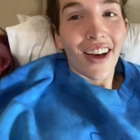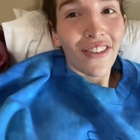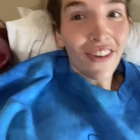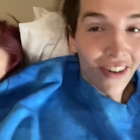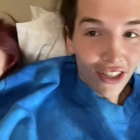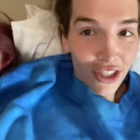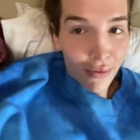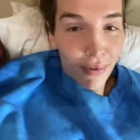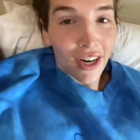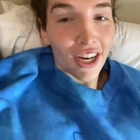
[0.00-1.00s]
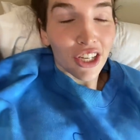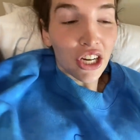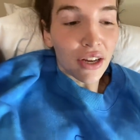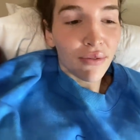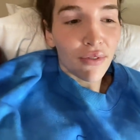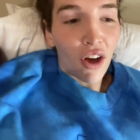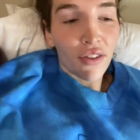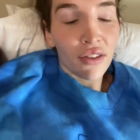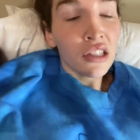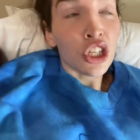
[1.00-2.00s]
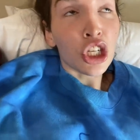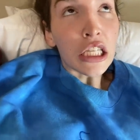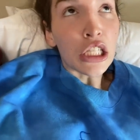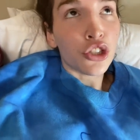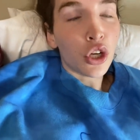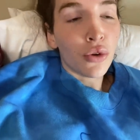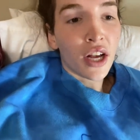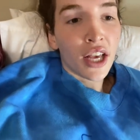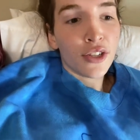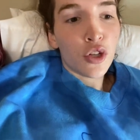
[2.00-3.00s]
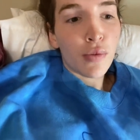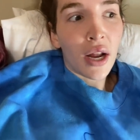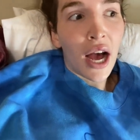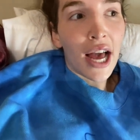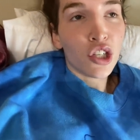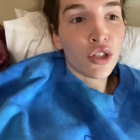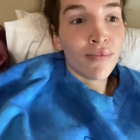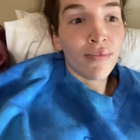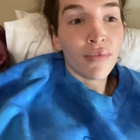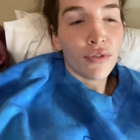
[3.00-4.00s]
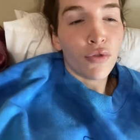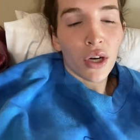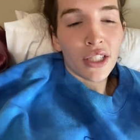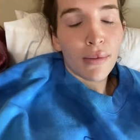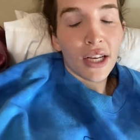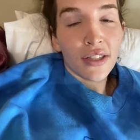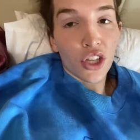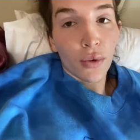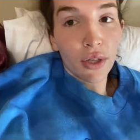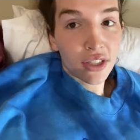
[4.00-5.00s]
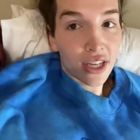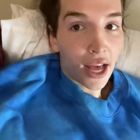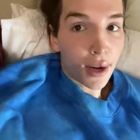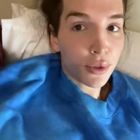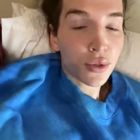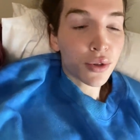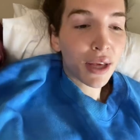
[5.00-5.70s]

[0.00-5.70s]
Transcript: we're watching The Purge. I'm literally so fucking stupid high. I just force them against their will to take edibles with